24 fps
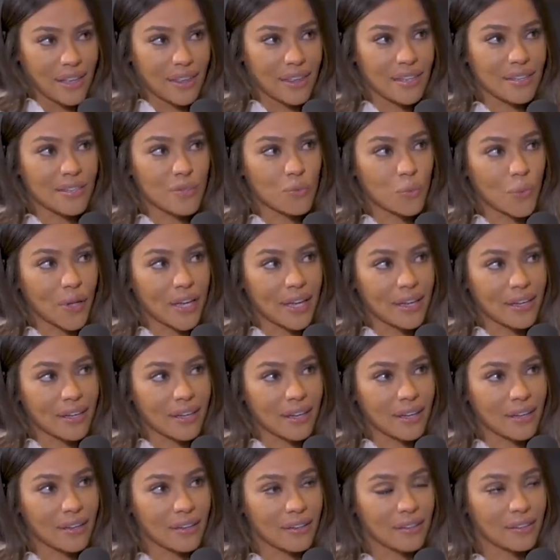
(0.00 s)
This
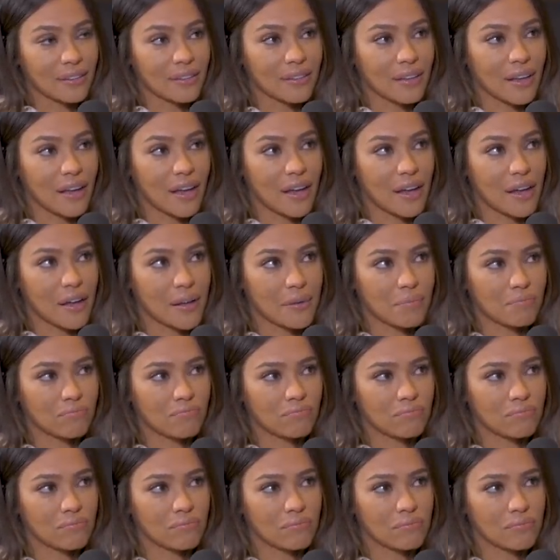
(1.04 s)
week,
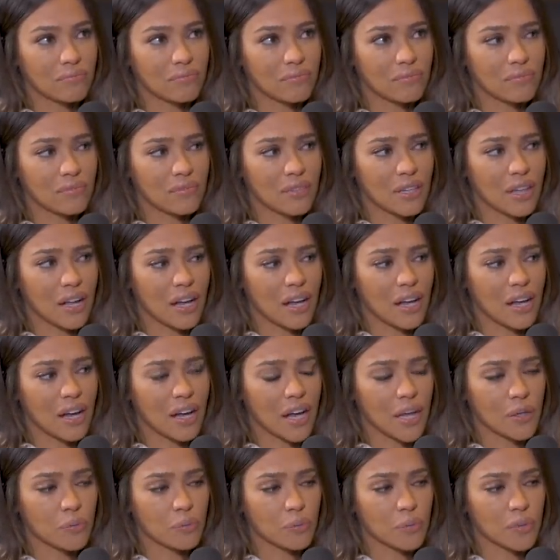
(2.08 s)
um,
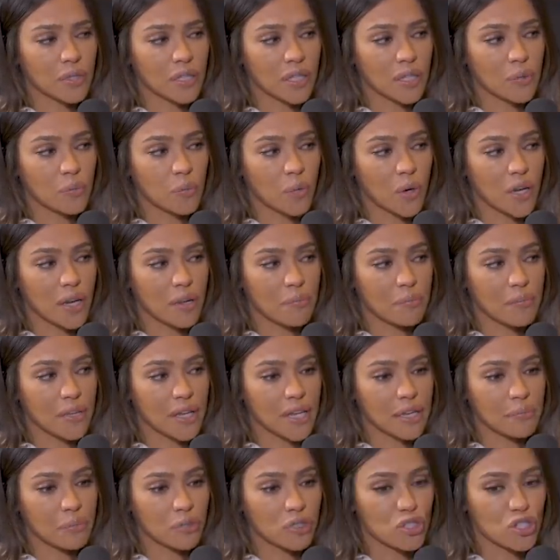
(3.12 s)
I really want to
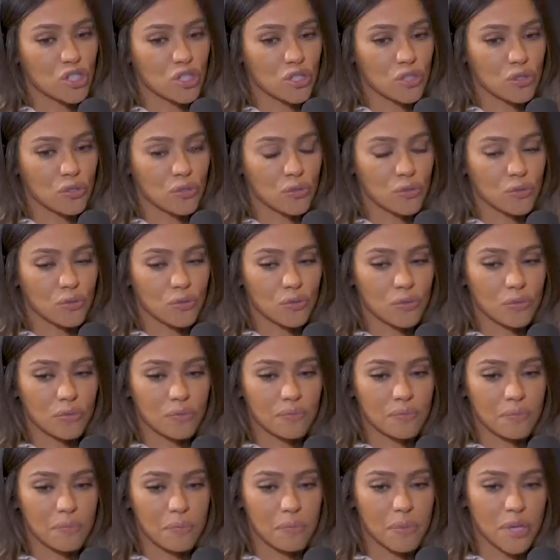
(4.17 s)
be able
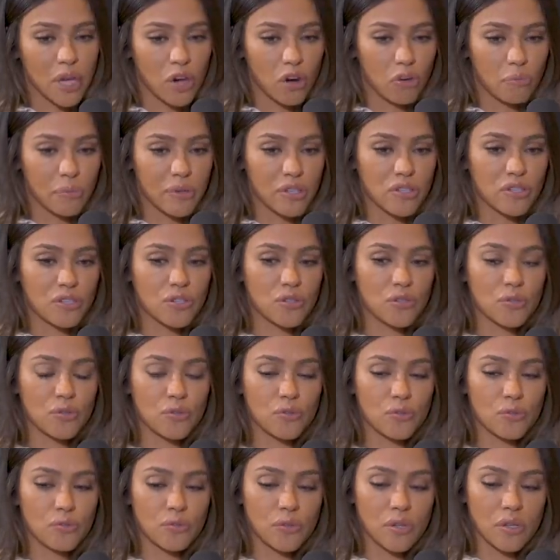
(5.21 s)
to be open
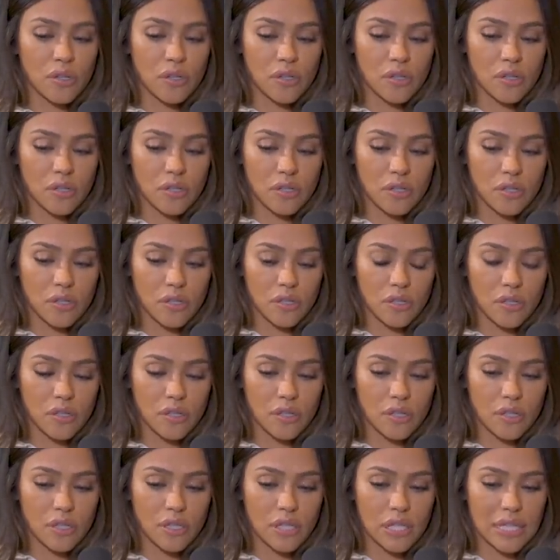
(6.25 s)
to
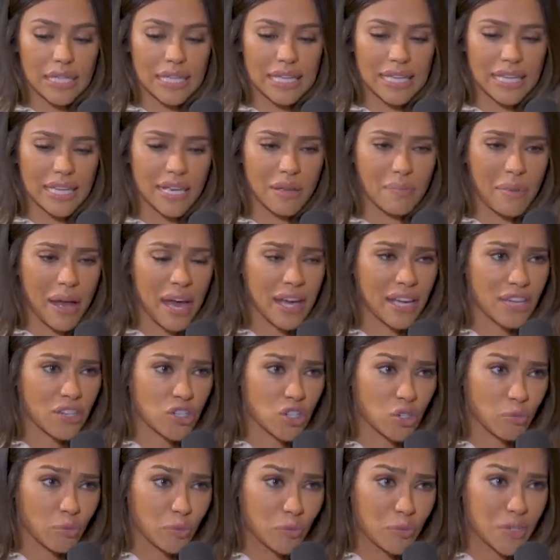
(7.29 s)
getting back
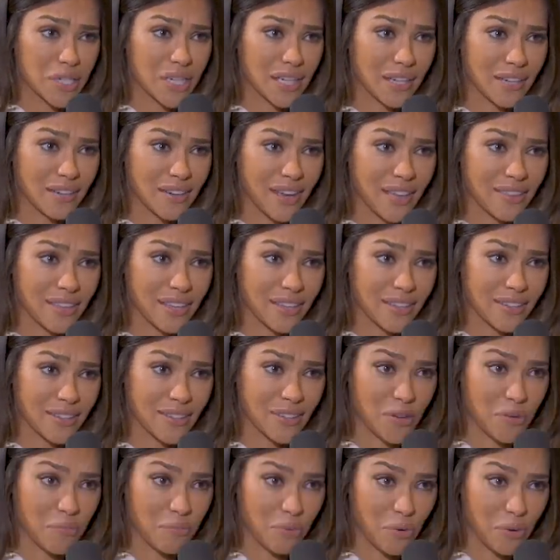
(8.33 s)
into routine. I think
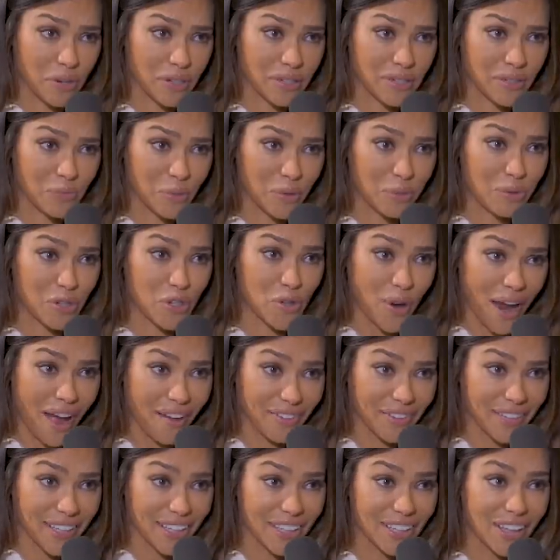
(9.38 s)
it's so important. We've been
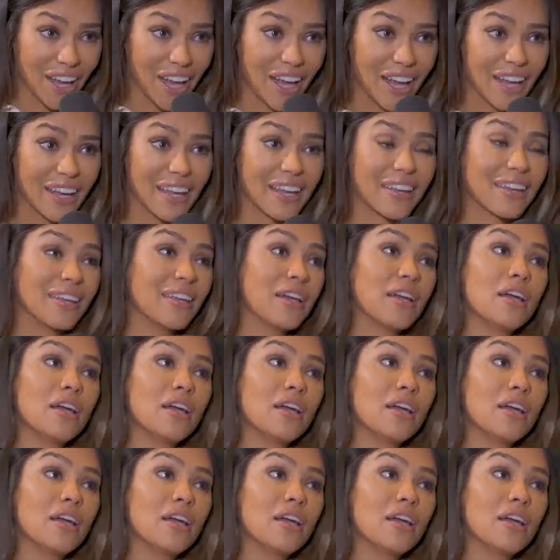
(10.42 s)
traveling a lot, and